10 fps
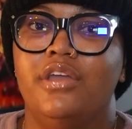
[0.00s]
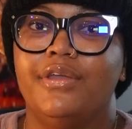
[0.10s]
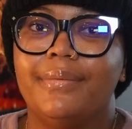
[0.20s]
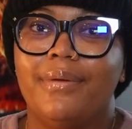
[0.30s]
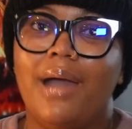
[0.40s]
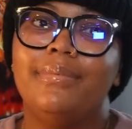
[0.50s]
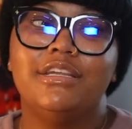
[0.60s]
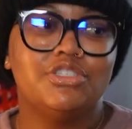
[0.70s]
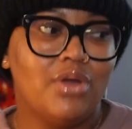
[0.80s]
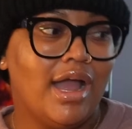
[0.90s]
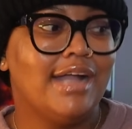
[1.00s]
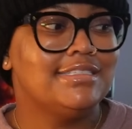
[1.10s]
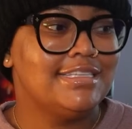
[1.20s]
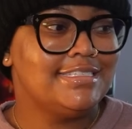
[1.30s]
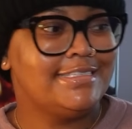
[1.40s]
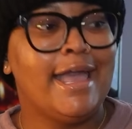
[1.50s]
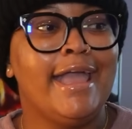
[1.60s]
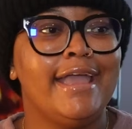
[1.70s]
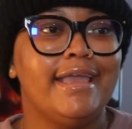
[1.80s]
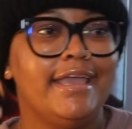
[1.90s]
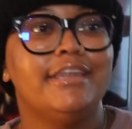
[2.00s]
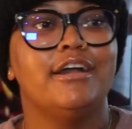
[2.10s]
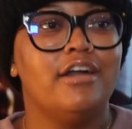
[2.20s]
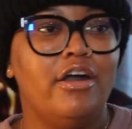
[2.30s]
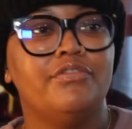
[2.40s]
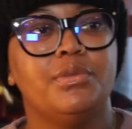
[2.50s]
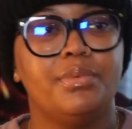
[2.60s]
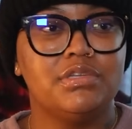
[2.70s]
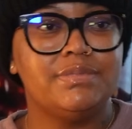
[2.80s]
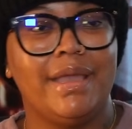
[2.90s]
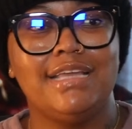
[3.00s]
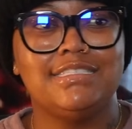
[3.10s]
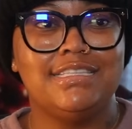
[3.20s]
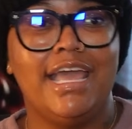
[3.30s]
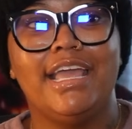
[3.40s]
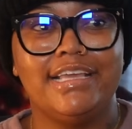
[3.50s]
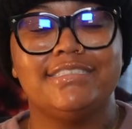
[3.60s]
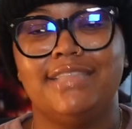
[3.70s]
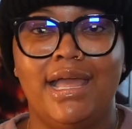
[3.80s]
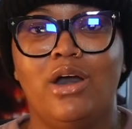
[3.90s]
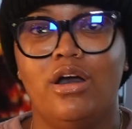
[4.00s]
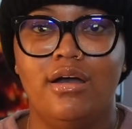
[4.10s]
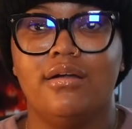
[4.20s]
You're probably trying to stay in a comfortable space that is now